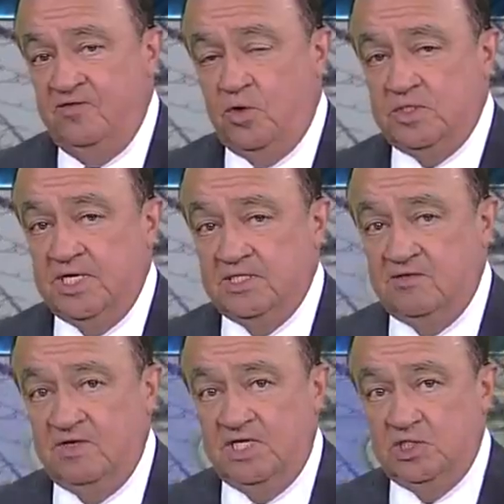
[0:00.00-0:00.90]
four
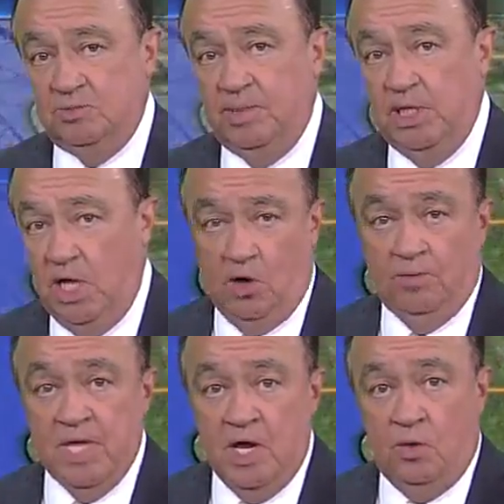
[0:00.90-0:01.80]
tenths of an inch
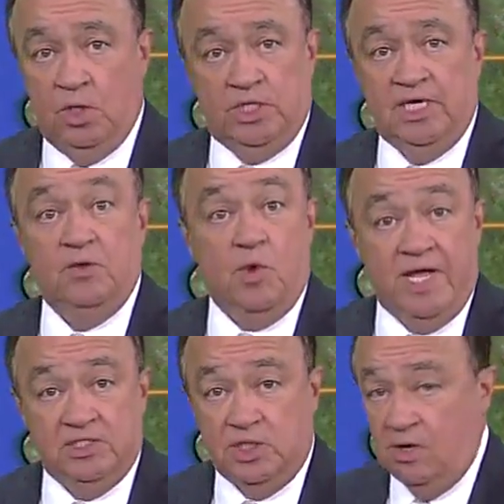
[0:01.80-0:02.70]
below. We're looking at
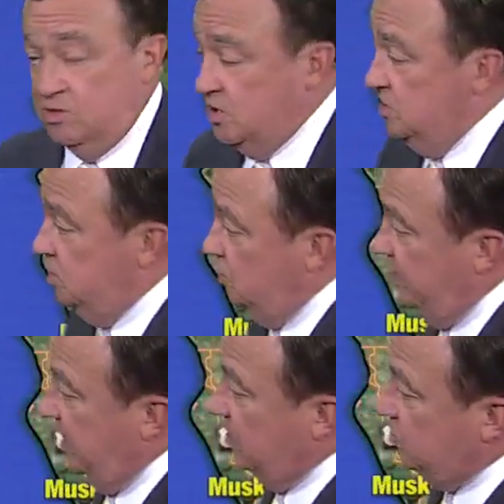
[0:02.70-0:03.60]
rain showers
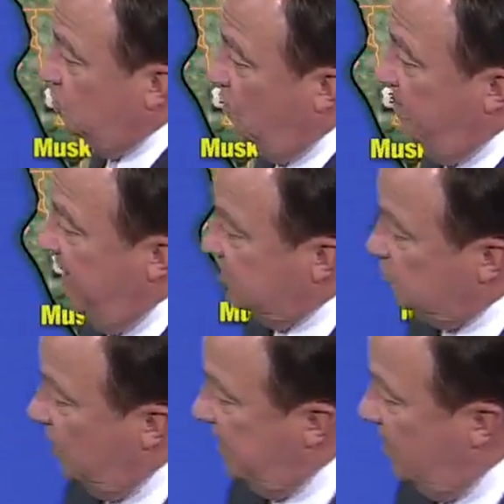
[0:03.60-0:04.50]
continuing our Storm
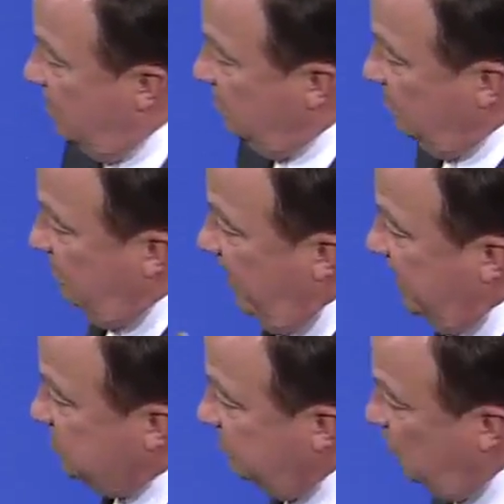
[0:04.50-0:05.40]
Max radar. They're
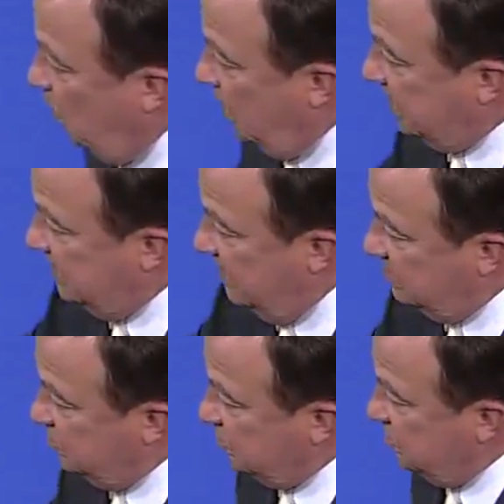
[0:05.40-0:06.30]
past Milwaukee
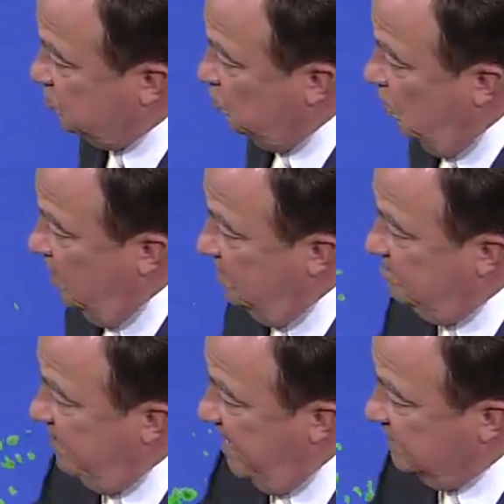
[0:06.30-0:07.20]
now, and just this
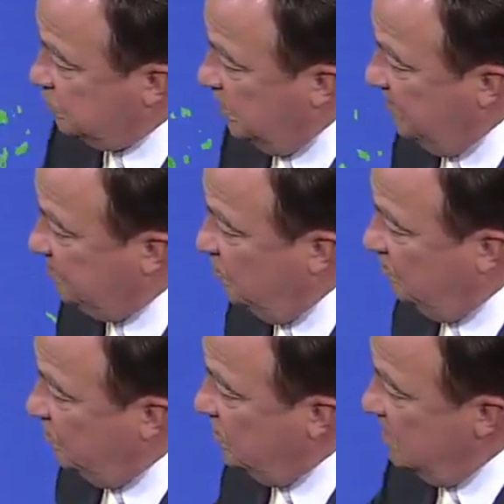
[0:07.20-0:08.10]
one batch left
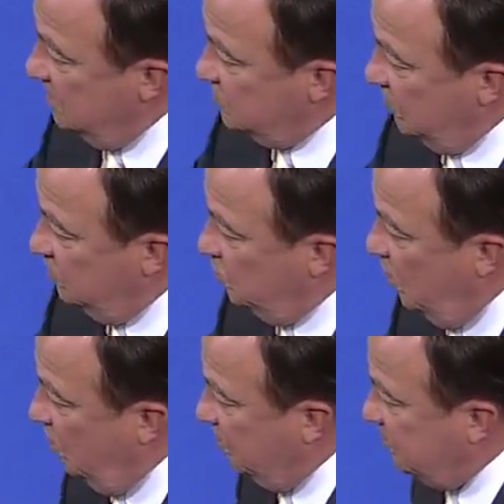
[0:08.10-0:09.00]
over. Southern
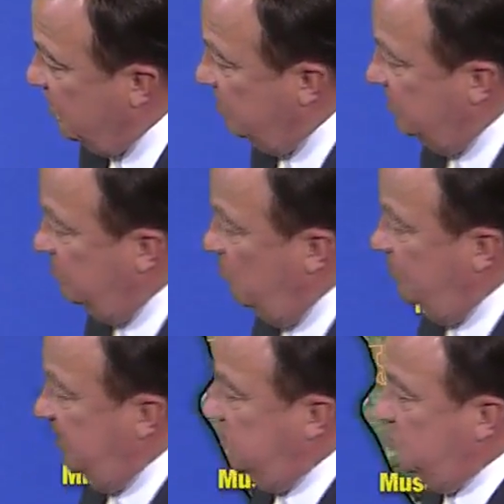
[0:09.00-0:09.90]
Walworth County
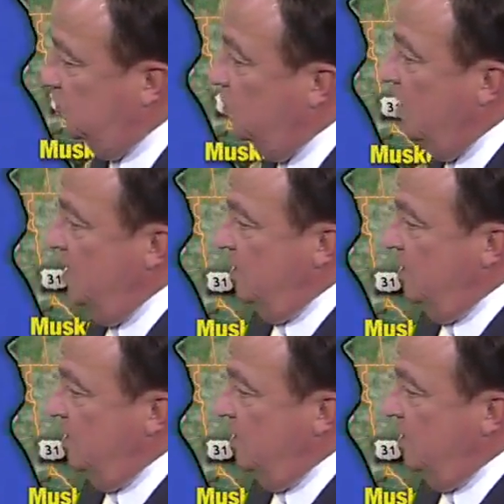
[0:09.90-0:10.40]
moving into